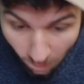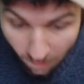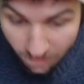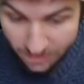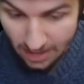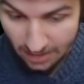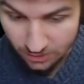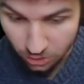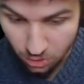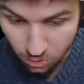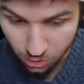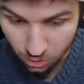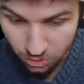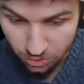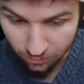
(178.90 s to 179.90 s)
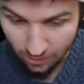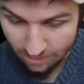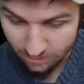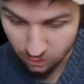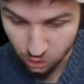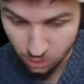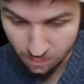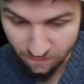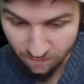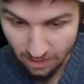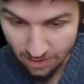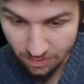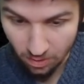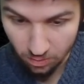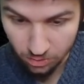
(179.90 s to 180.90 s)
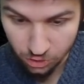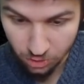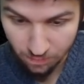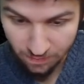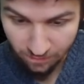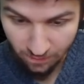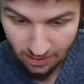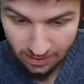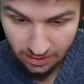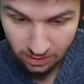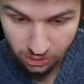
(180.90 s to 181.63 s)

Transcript: The executioner survived. It should be fine, though. It should be fine.